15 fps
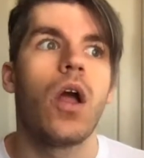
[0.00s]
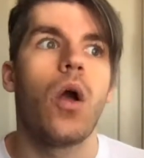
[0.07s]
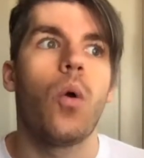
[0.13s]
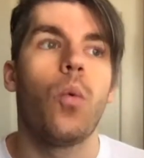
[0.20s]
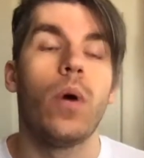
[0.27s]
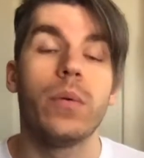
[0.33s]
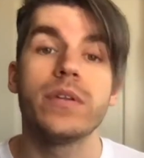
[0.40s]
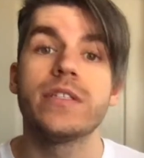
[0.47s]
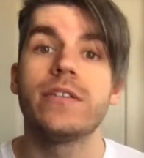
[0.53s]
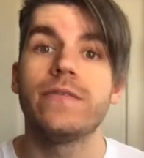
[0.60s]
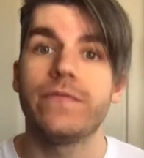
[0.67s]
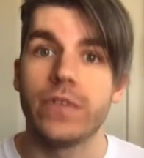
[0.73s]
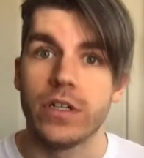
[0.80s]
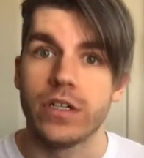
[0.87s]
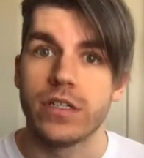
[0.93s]
what was the
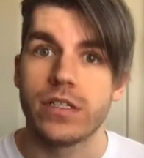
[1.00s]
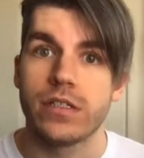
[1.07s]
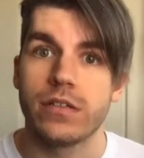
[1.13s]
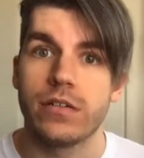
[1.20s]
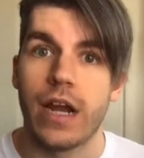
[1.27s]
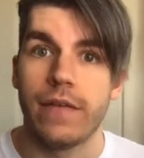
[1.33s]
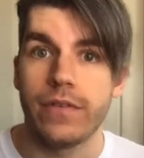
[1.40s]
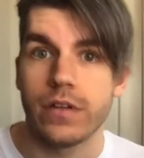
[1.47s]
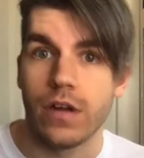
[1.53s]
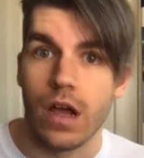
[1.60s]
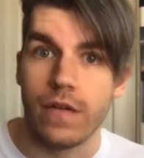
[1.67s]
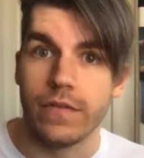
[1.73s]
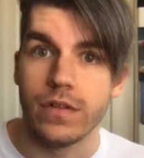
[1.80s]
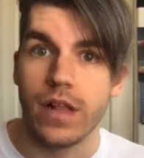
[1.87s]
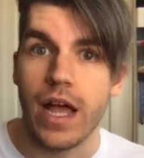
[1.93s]
first graphic
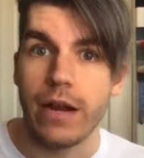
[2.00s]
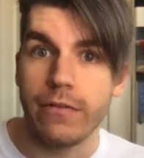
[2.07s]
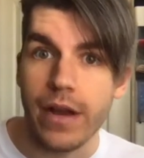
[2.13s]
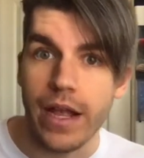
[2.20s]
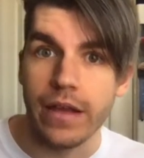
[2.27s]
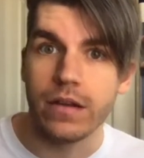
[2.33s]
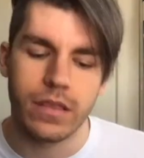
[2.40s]
novel I read?